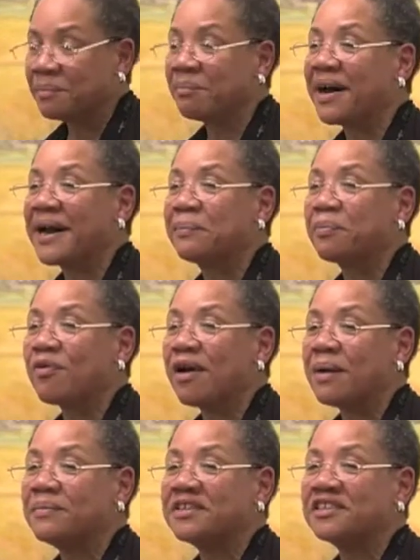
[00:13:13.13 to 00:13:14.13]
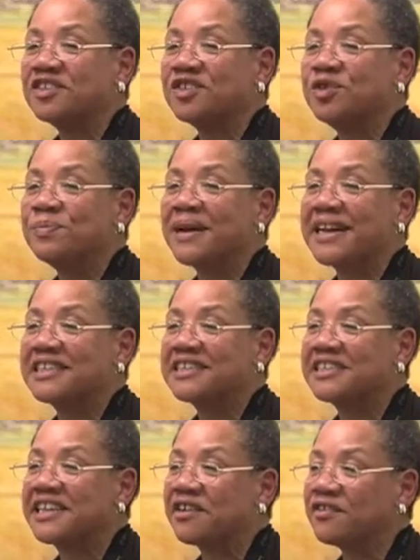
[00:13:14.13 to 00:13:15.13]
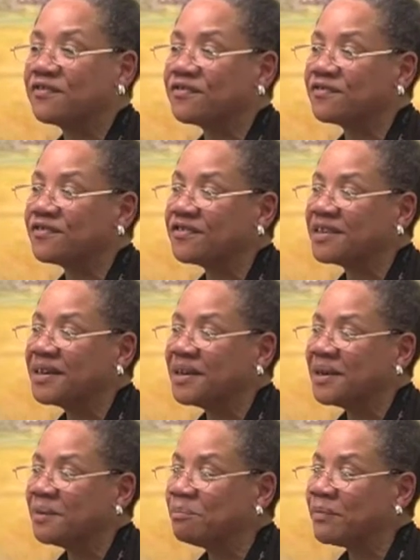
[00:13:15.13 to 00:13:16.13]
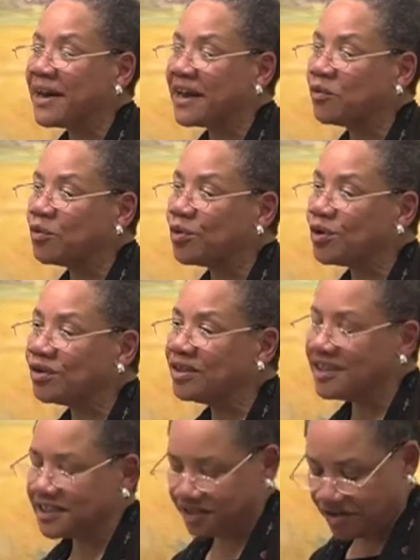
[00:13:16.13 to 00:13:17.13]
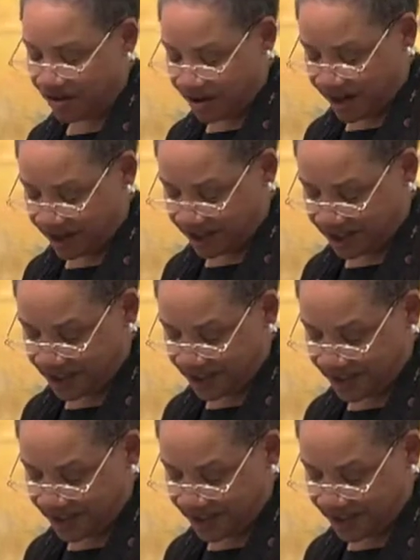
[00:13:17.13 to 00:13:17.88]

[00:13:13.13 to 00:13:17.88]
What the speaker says: my promise to myself, my wordless art.